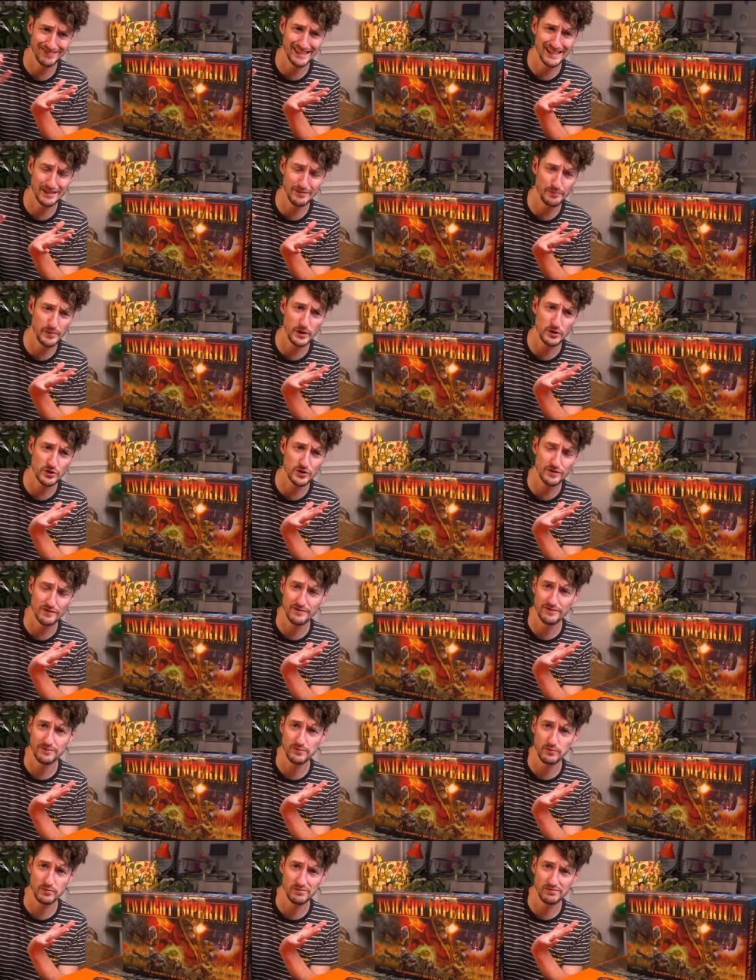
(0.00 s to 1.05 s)
a bunch
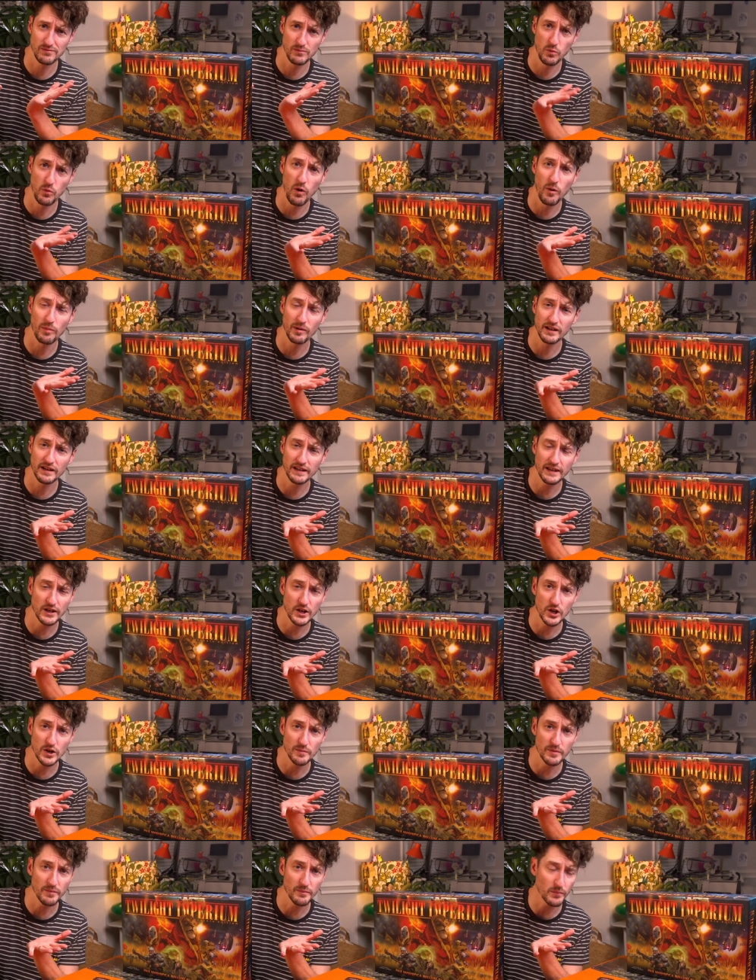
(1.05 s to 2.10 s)
of wobbling
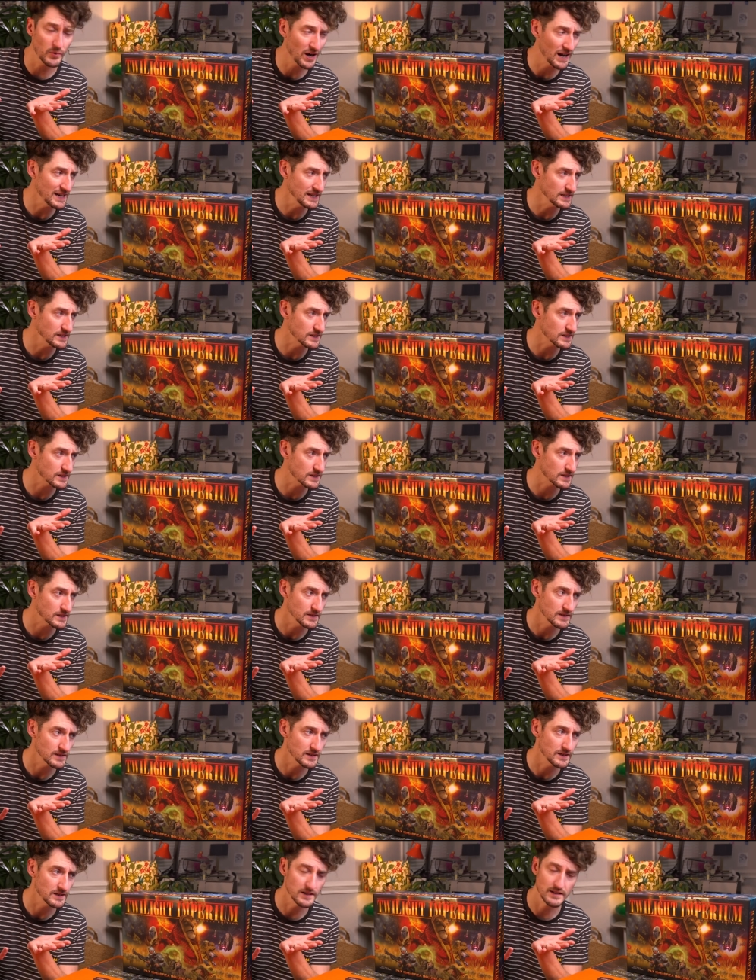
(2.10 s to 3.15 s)
human brains.
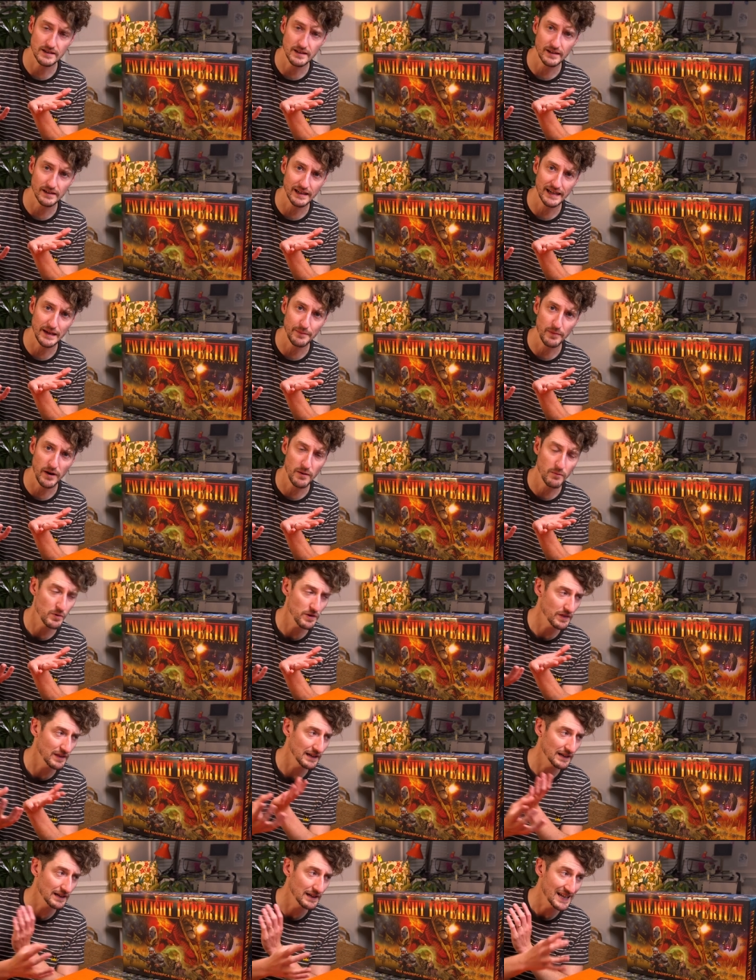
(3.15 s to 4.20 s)
You can't keep up
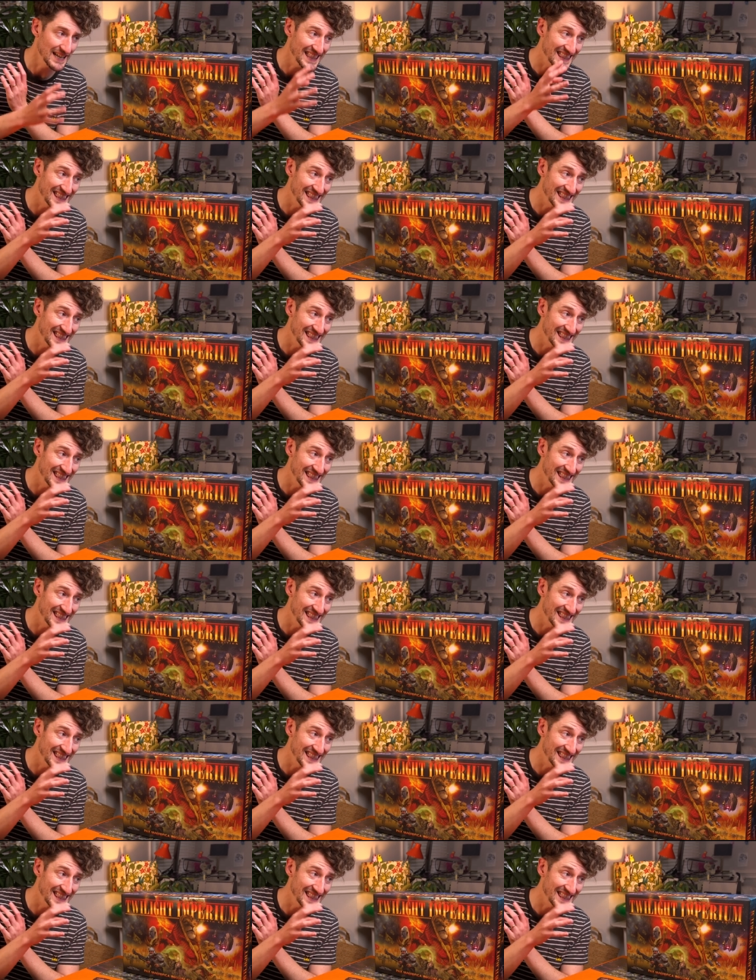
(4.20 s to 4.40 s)
with that.